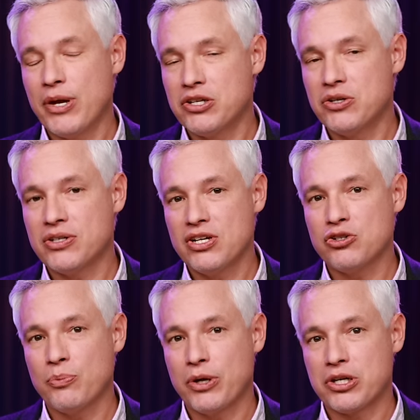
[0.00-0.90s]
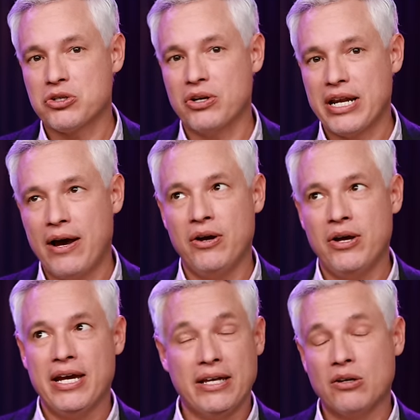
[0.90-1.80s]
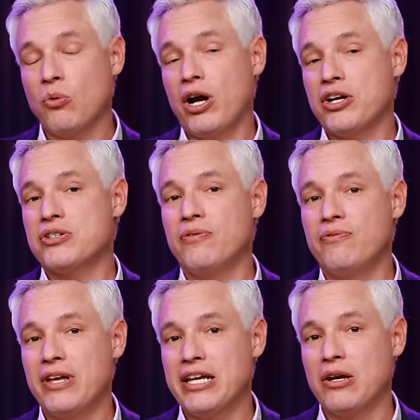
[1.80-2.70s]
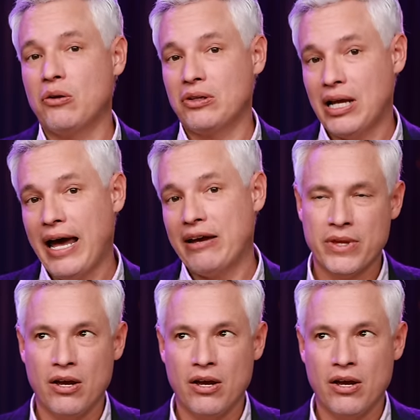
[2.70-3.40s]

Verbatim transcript: You can send your picture in now and then watch the video live.